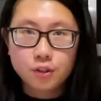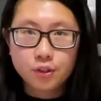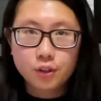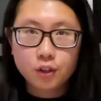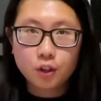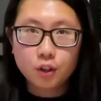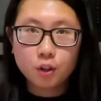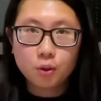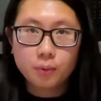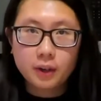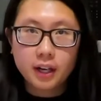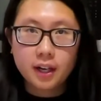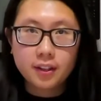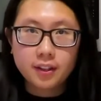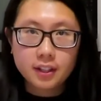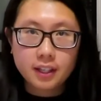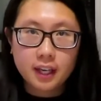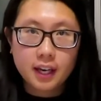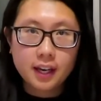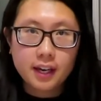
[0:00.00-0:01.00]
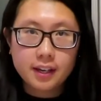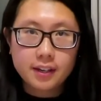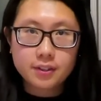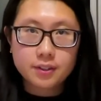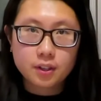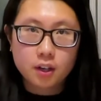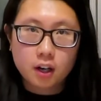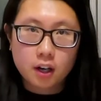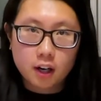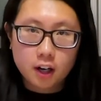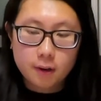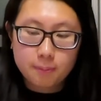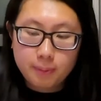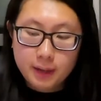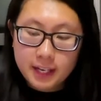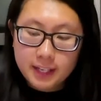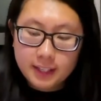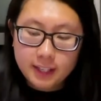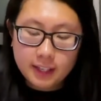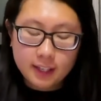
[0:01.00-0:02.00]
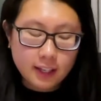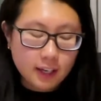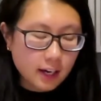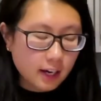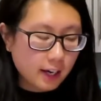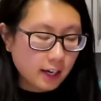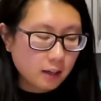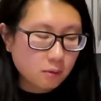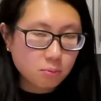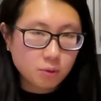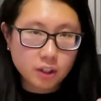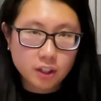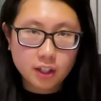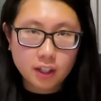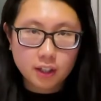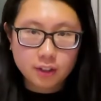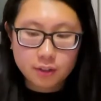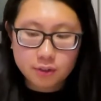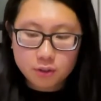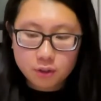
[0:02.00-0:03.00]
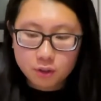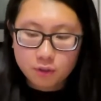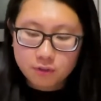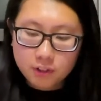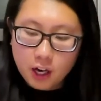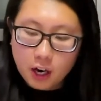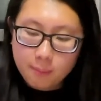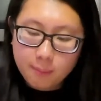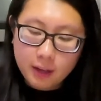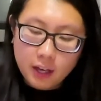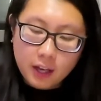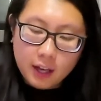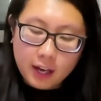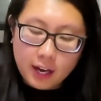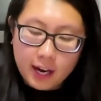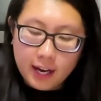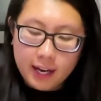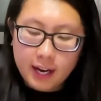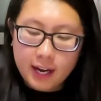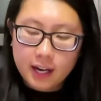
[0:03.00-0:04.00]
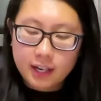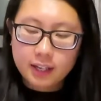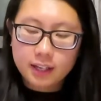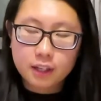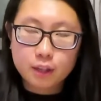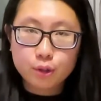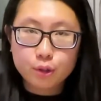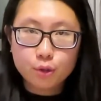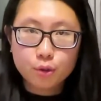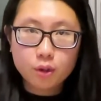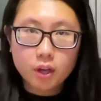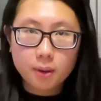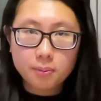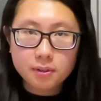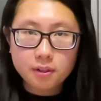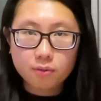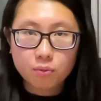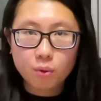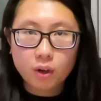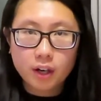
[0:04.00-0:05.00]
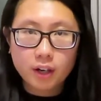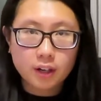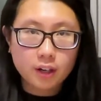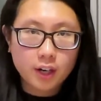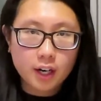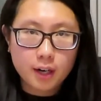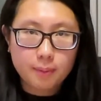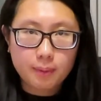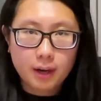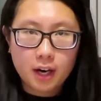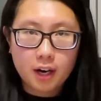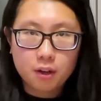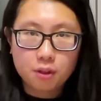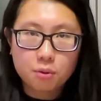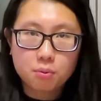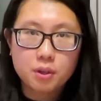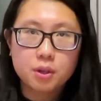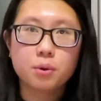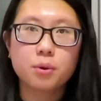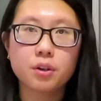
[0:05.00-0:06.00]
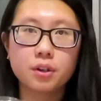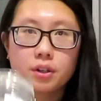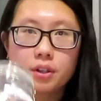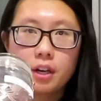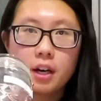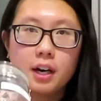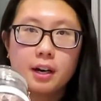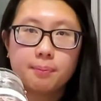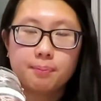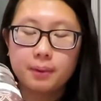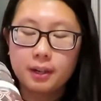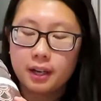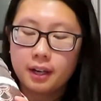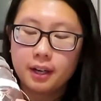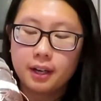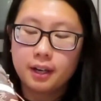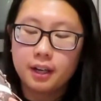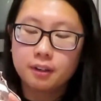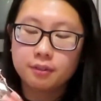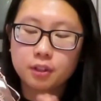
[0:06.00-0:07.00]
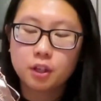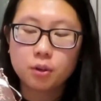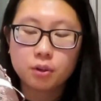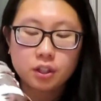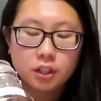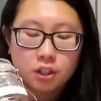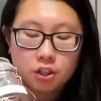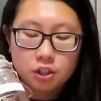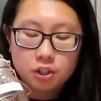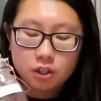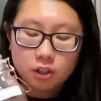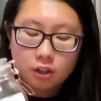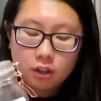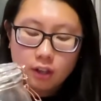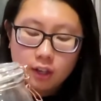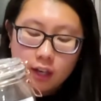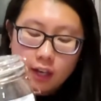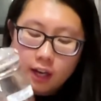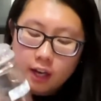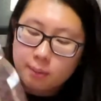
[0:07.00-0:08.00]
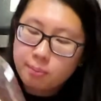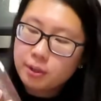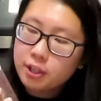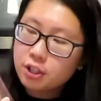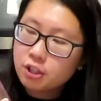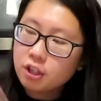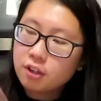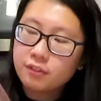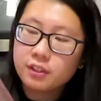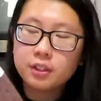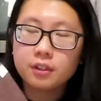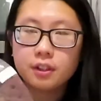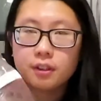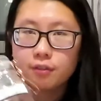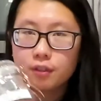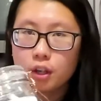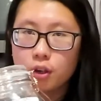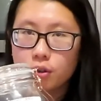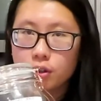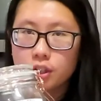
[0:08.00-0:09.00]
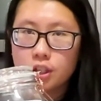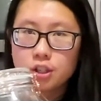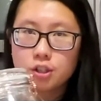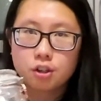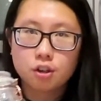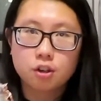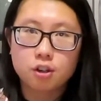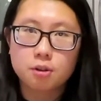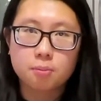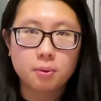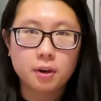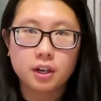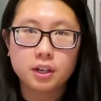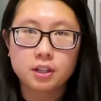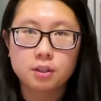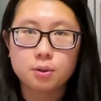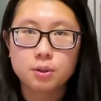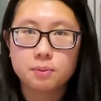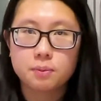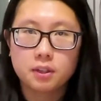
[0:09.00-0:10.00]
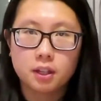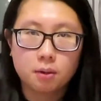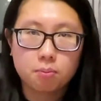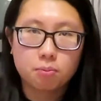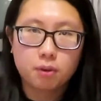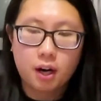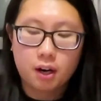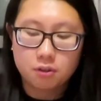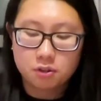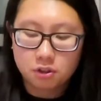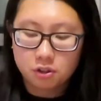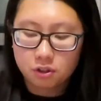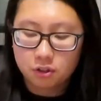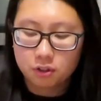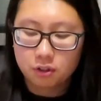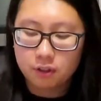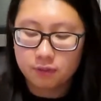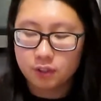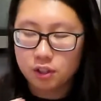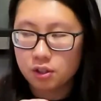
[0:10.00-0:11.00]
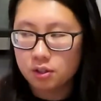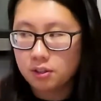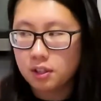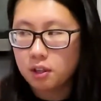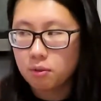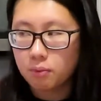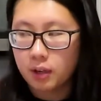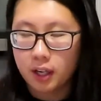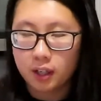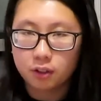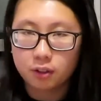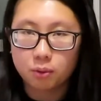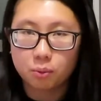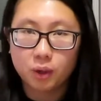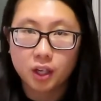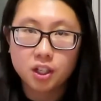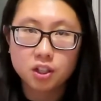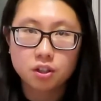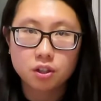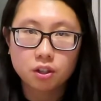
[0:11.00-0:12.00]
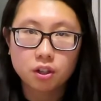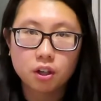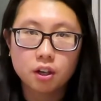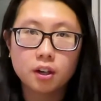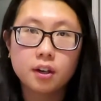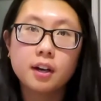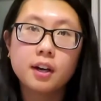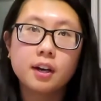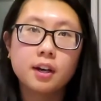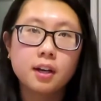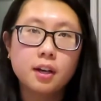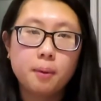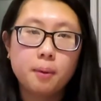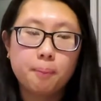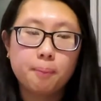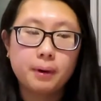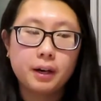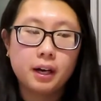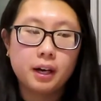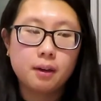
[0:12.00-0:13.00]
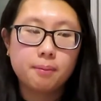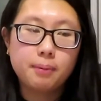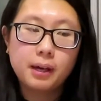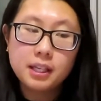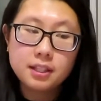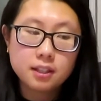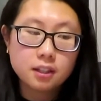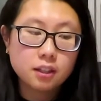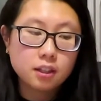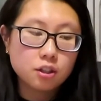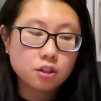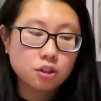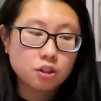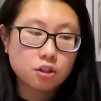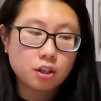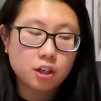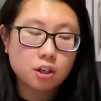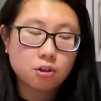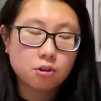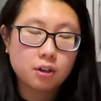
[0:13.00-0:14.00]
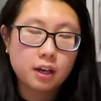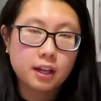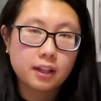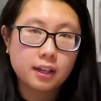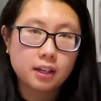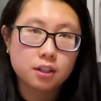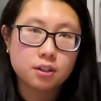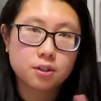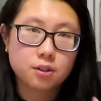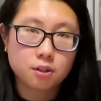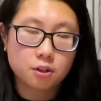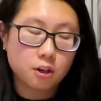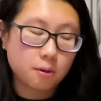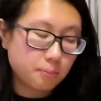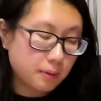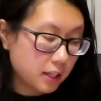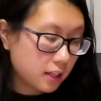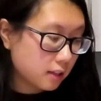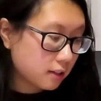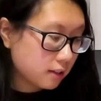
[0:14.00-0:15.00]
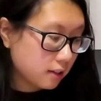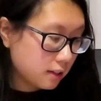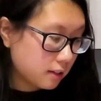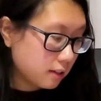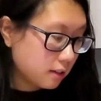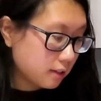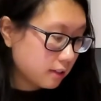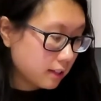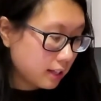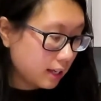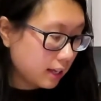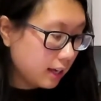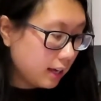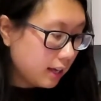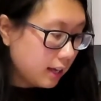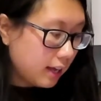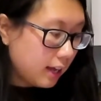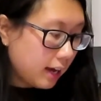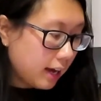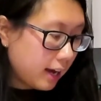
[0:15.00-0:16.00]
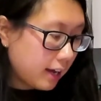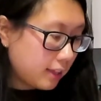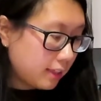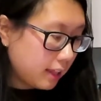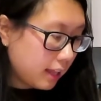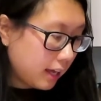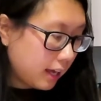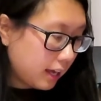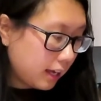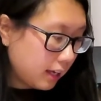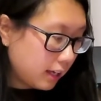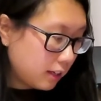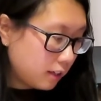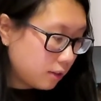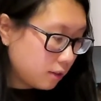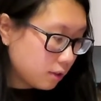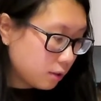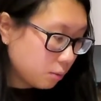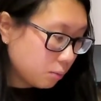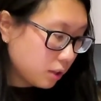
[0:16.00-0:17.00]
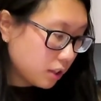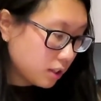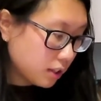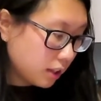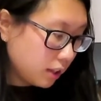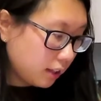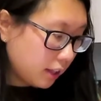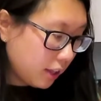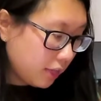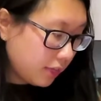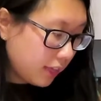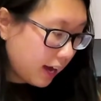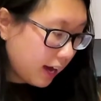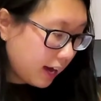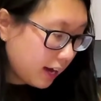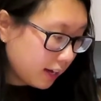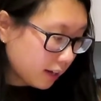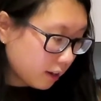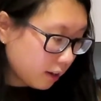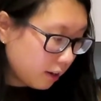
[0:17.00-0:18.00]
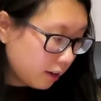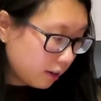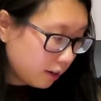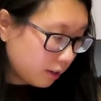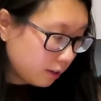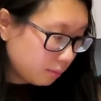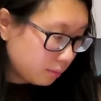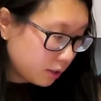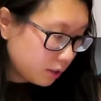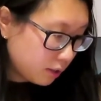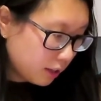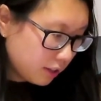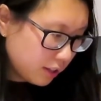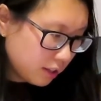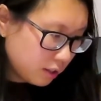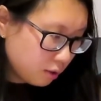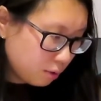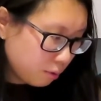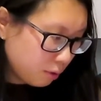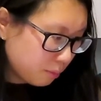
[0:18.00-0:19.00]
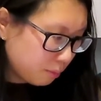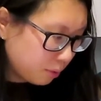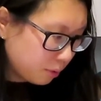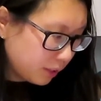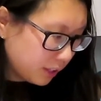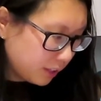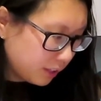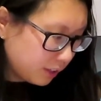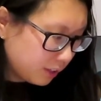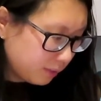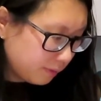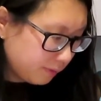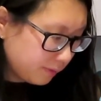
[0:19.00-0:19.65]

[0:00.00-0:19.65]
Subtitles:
So while the cakes are baking, I am working on the stovetop. I added 2 cups of water and about 3/4 cup of coconut sugar. I'm pretty sure if you don't have coconut sugar, you could probably use something like brown sugar or even just like regular white sugar. But basically you're just trying to create like a syrupy consistency. And then, so we're just gonna let that come, I think, to a boil.